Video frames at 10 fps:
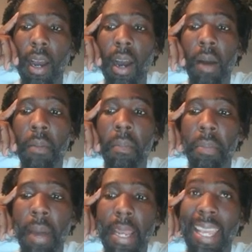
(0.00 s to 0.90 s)

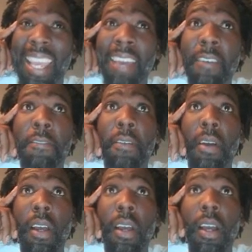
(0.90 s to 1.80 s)
But if
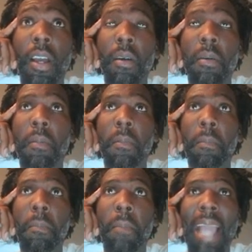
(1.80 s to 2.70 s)

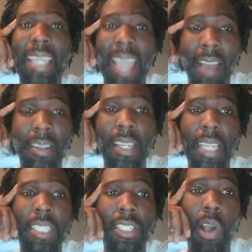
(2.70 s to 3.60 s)
my
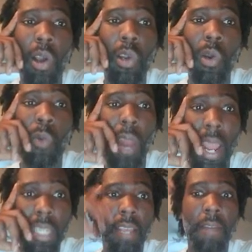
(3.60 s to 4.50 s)
calculations are
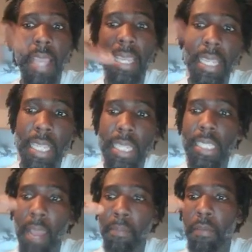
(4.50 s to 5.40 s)
correct, if I get
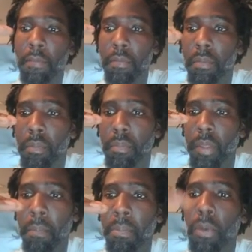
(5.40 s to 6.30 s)
these type of
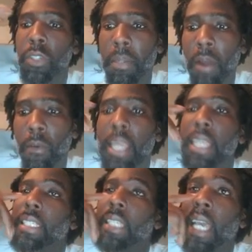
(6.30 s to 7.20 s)
boosts in my
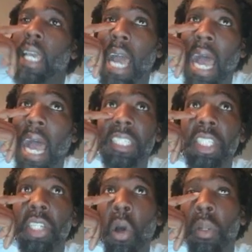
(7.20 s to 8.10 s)
rankings, I
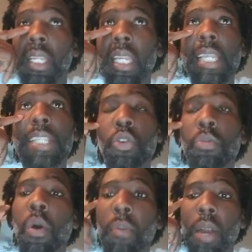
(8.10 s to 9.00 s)
should only need
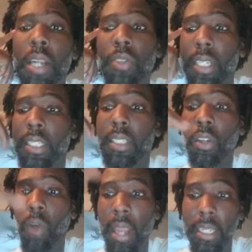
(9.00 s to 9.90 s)
2 more press releases
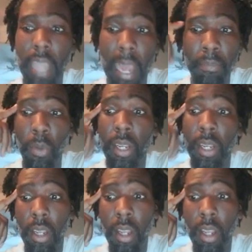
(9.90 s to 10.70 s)
to crack the top 3.